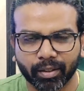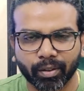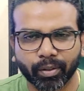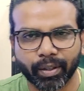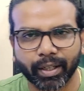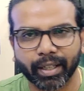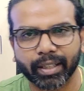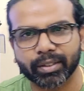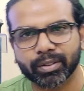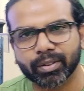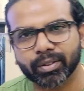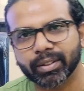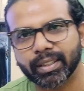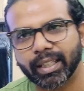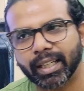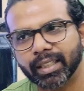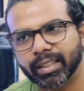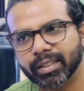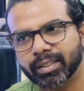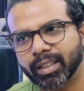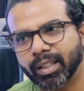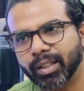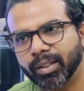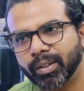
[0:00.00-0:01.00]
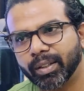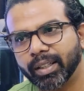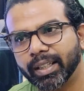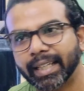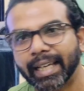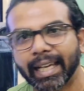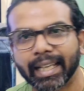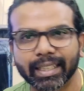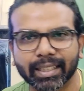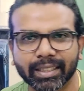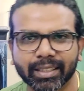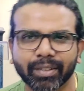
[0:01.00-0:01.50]
Okay, so that is how a
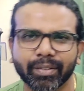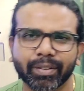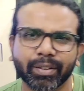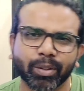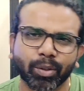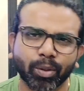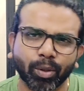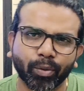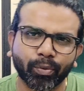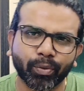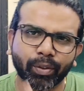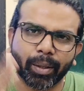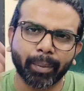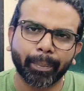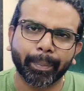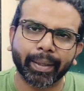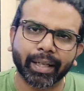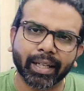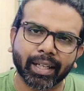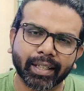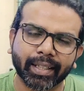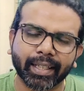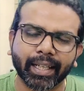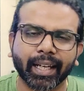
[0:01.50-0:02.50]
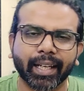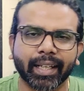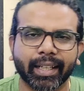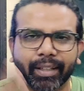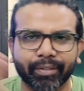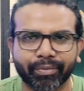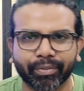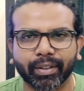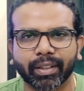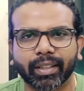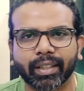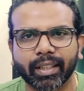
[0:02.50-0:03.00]
canister. When you go for a bigger tank,
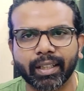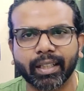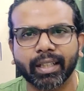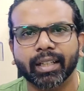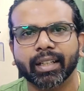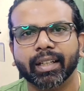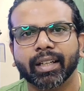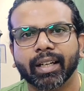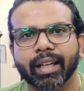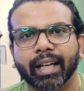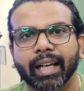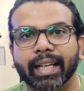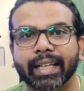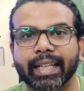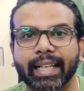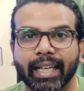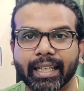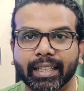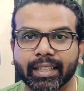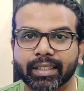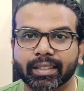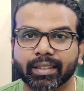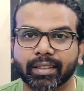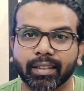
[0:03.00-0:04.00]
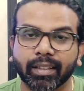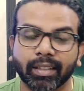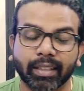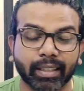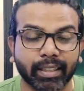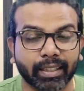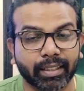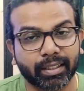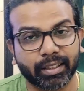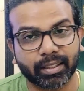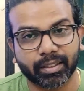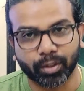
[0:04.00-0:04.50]
definitely a canister
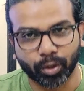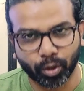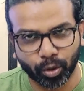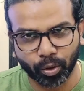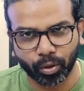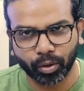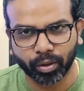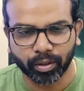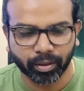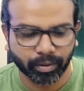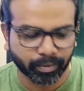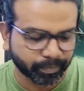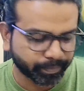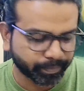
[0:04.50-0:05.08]
is good.